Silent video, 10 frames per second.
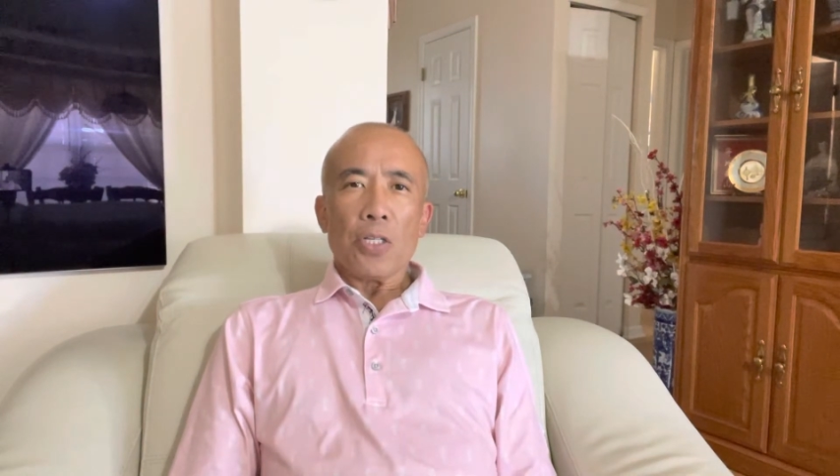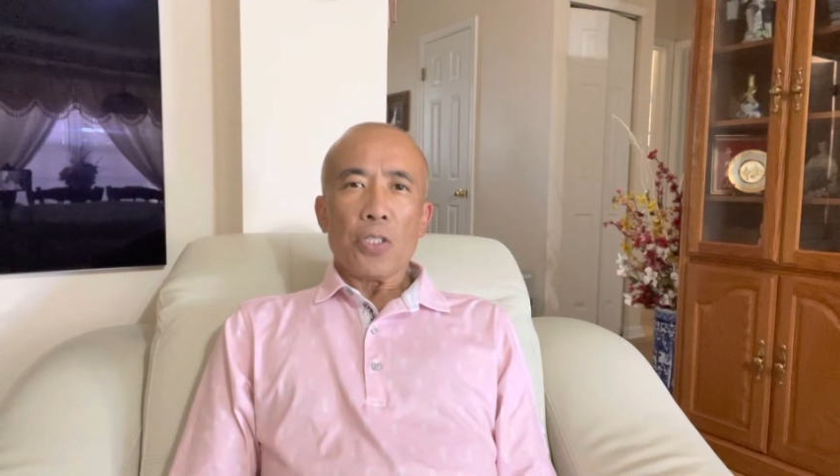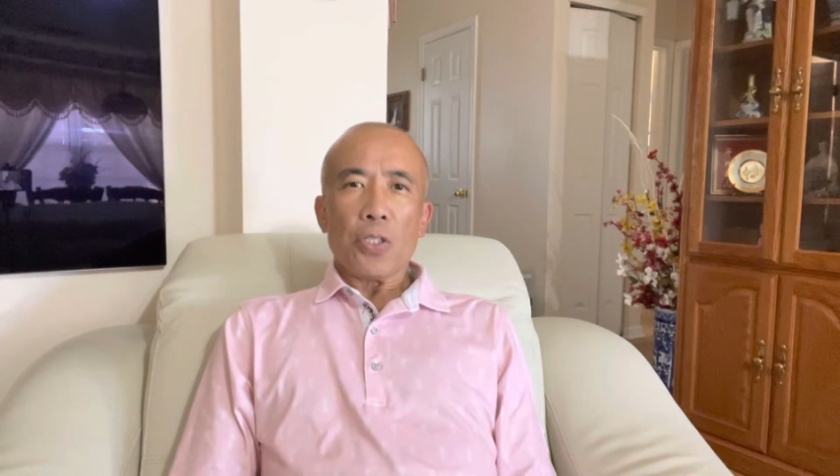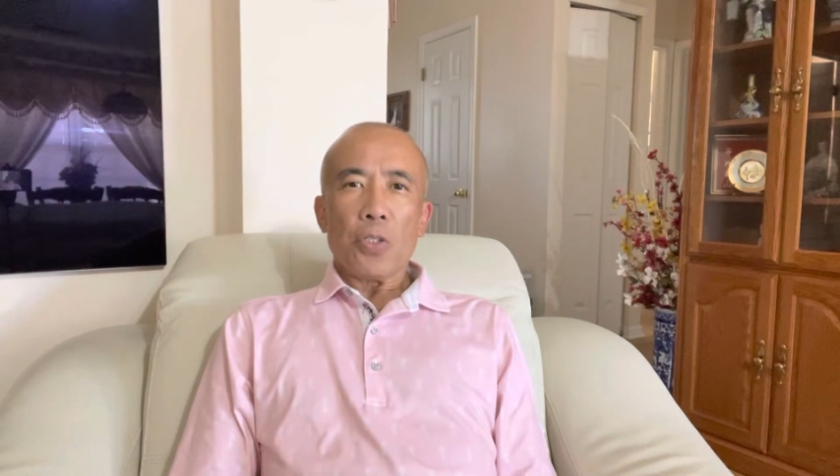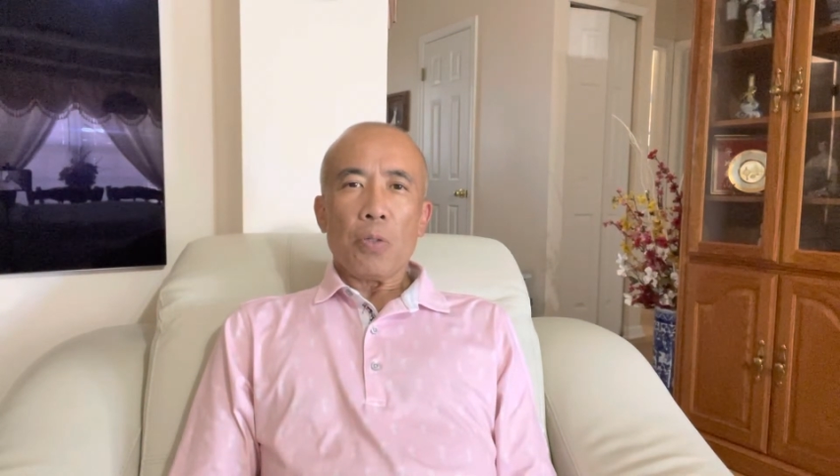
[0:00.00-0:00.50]

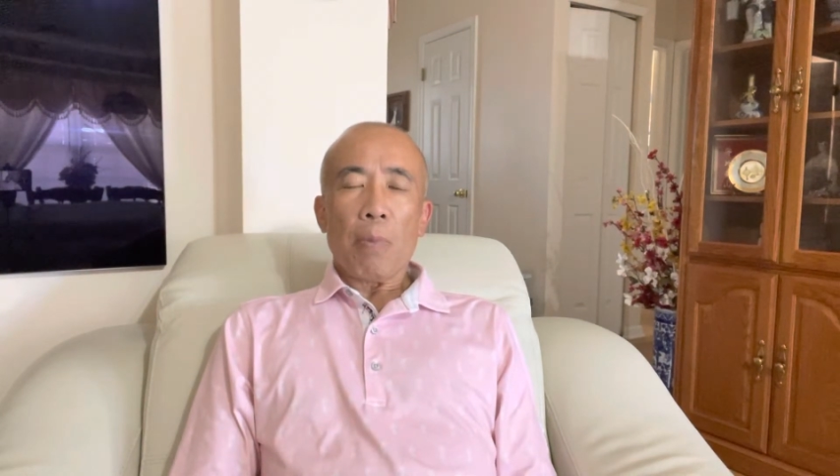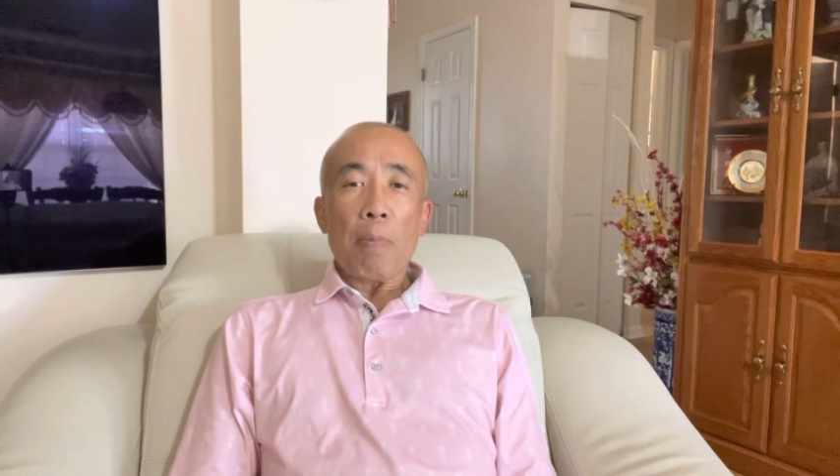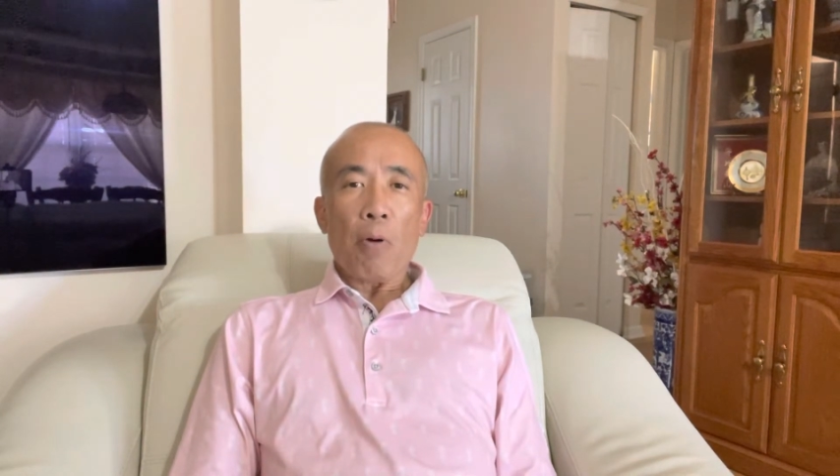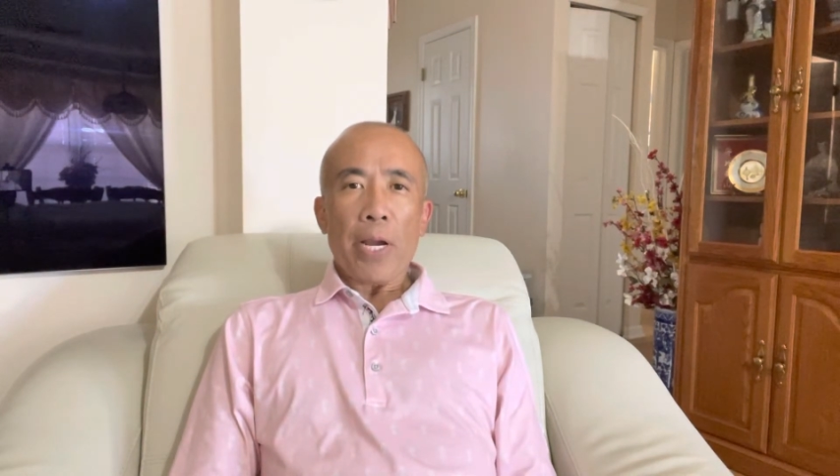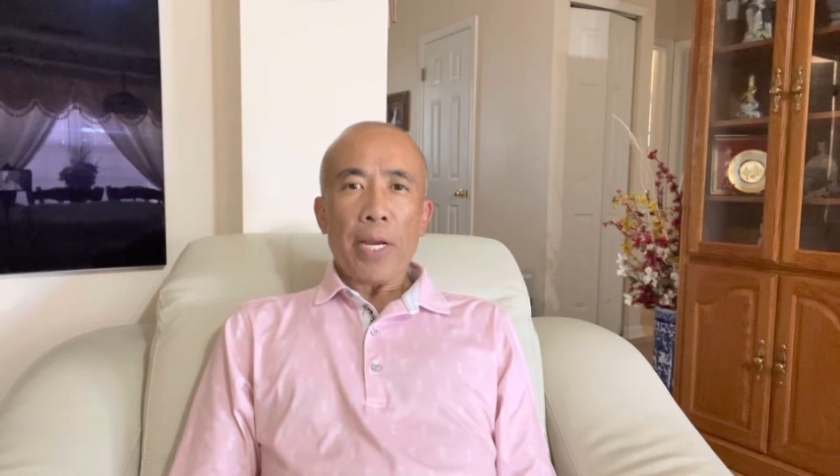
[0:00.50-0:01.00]
to my
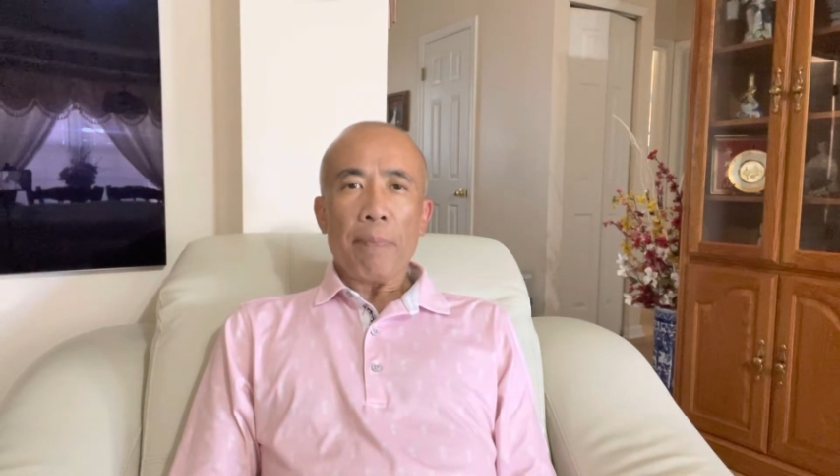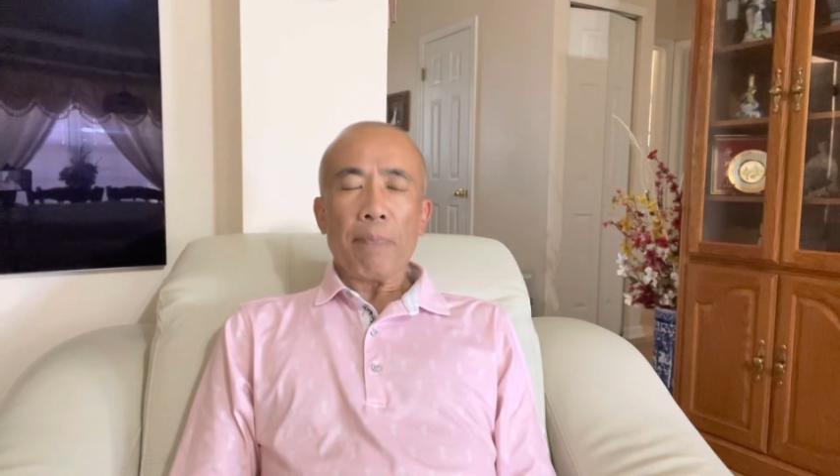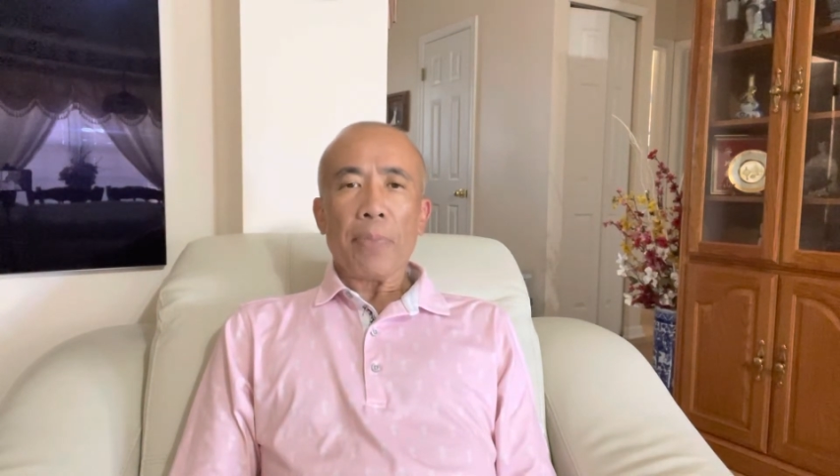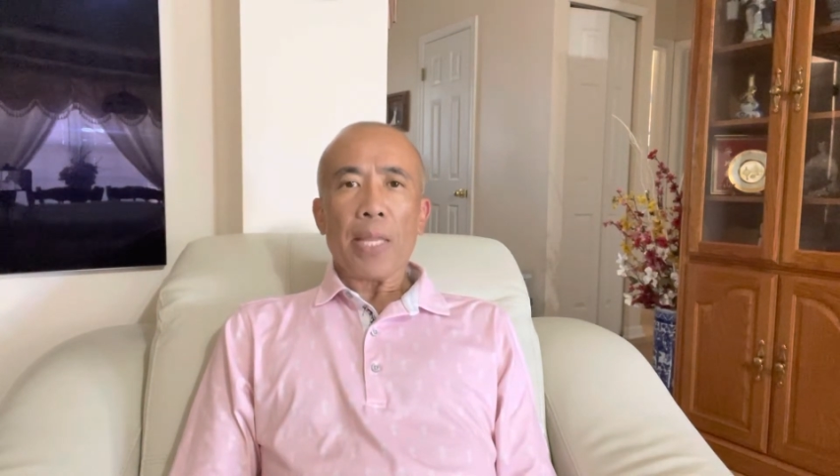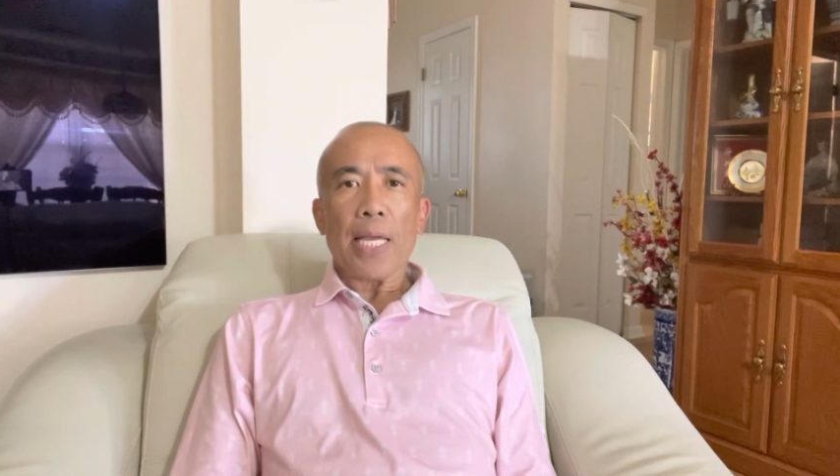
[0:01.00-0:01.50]
brain.
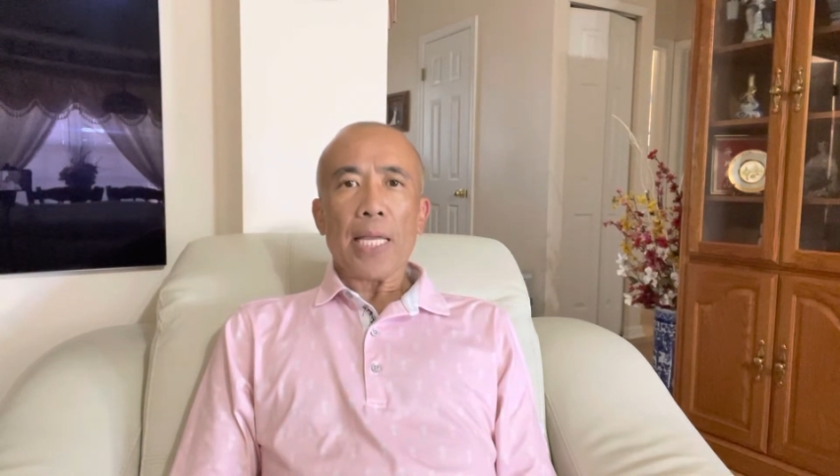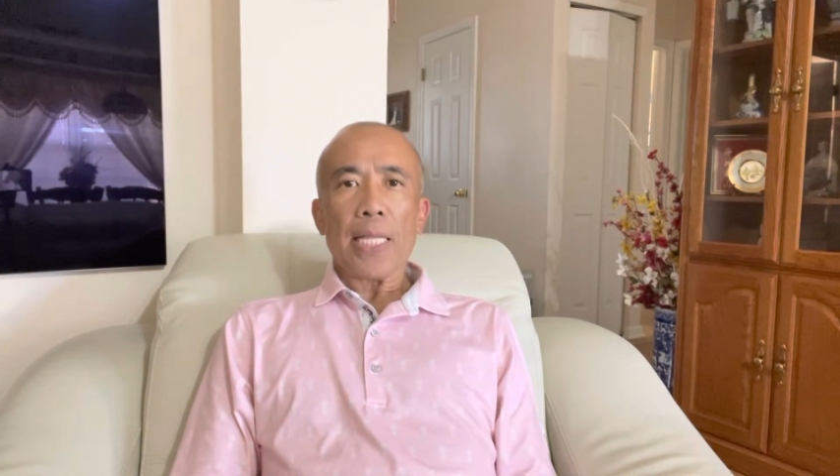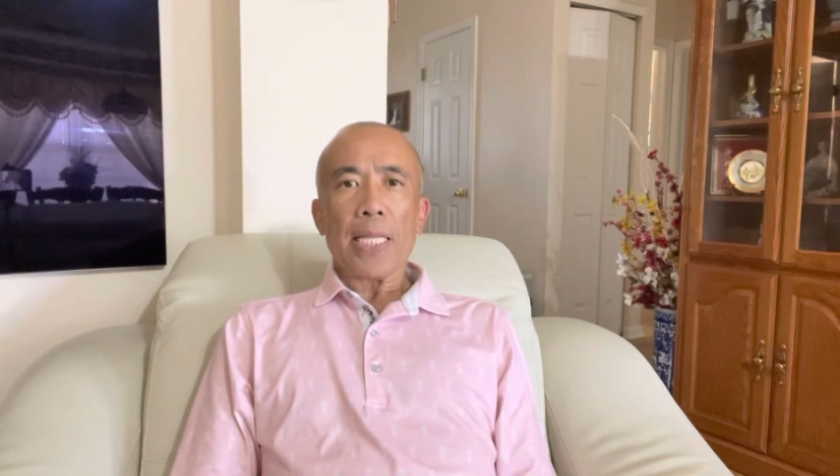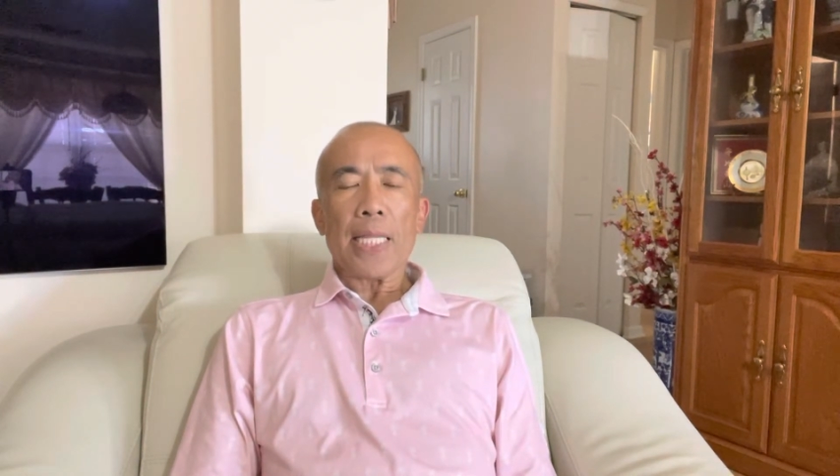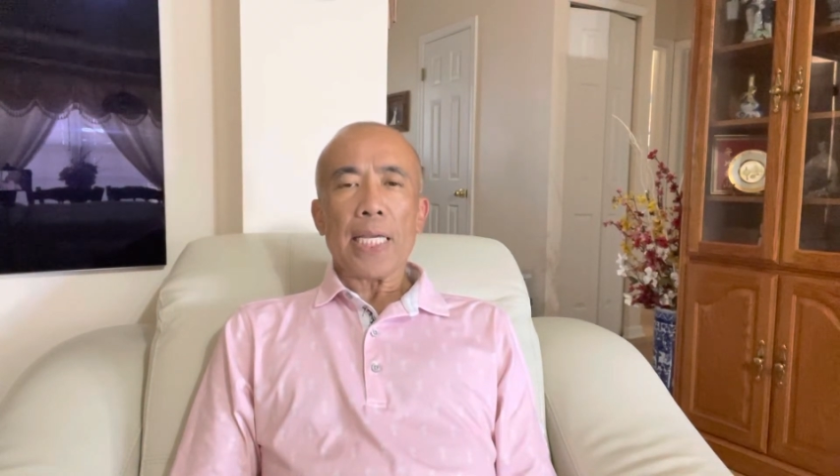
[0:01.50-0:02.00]

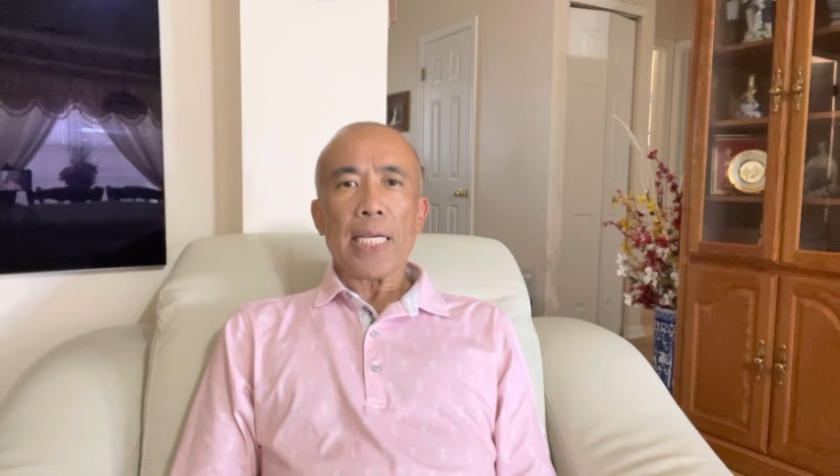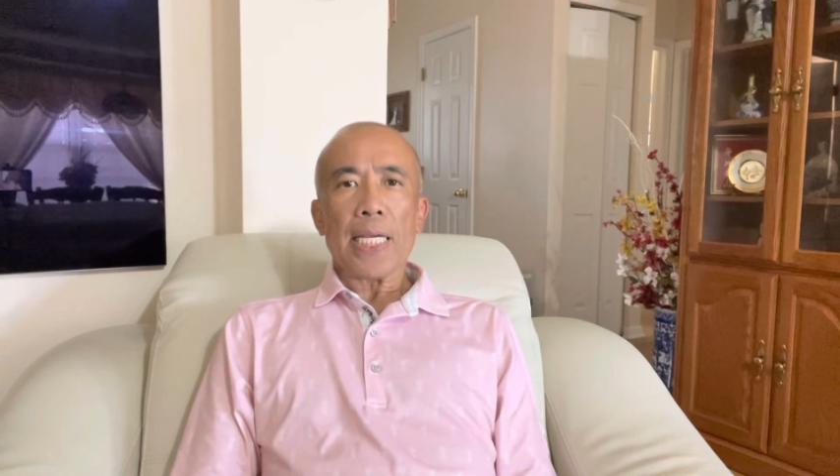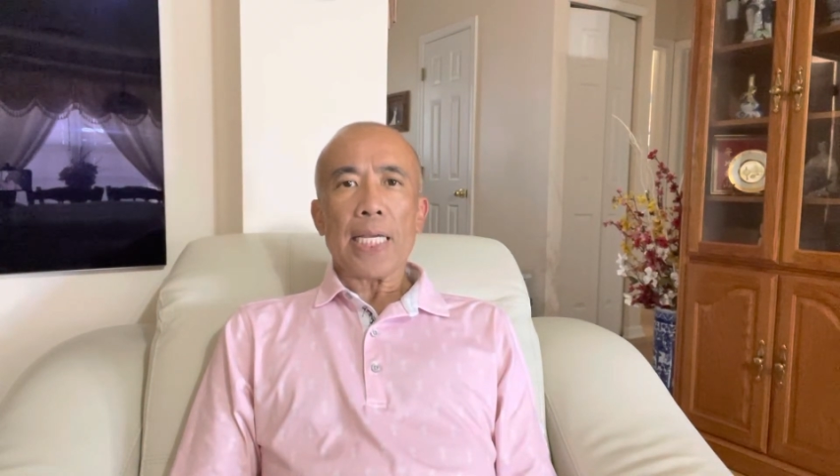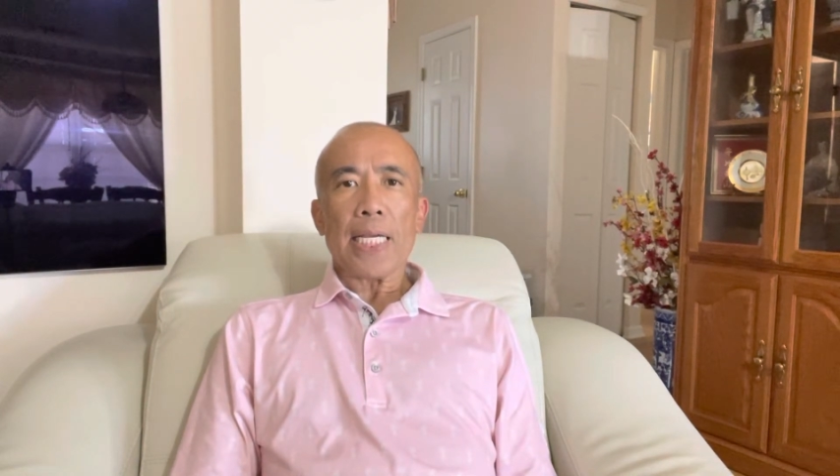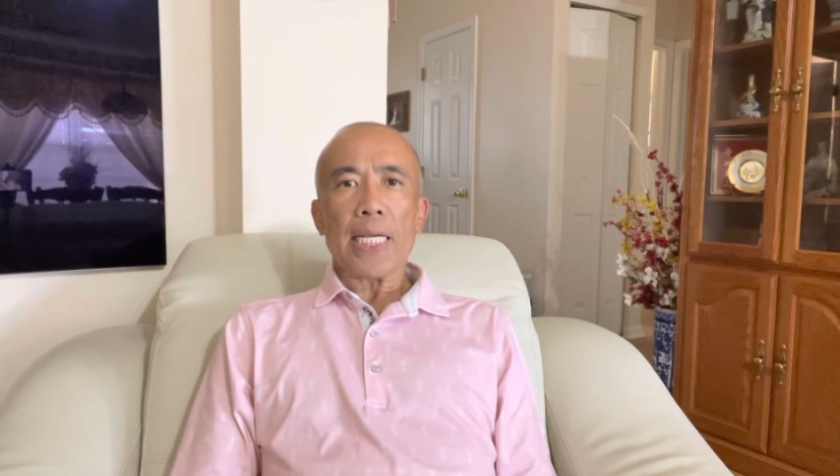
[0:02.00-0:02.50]

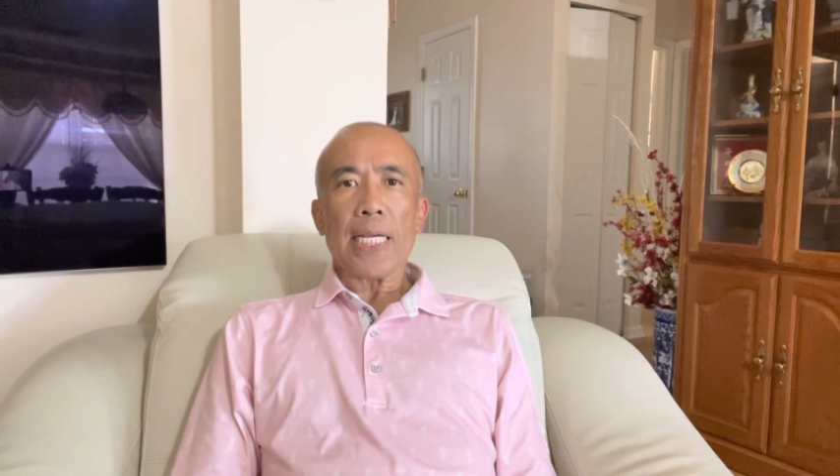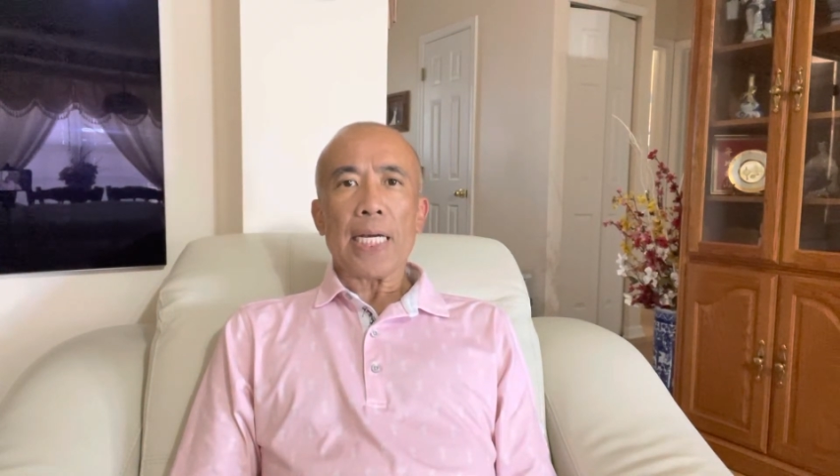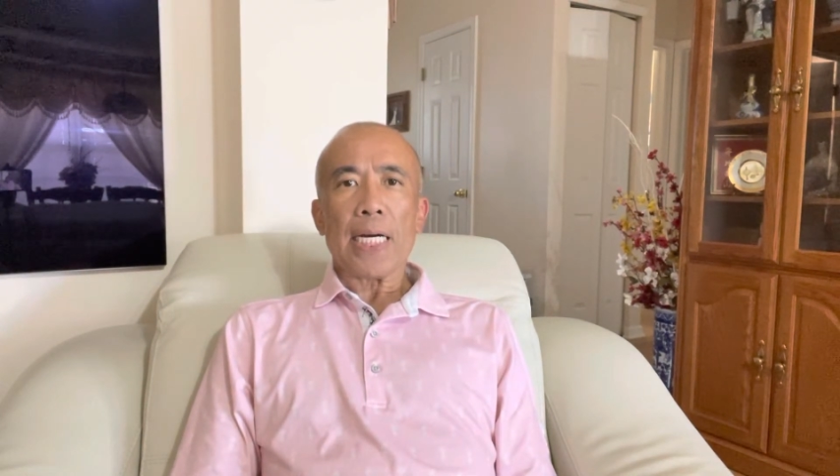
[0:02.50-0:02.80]
The